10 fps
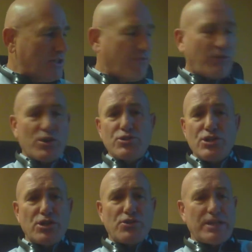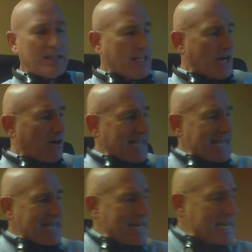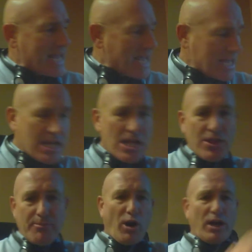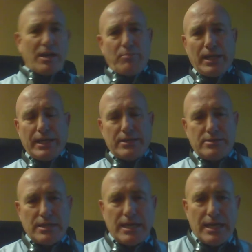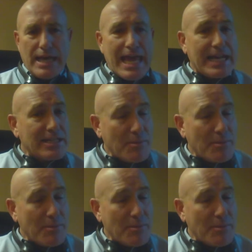the first year that they're in the marketplace, and it's a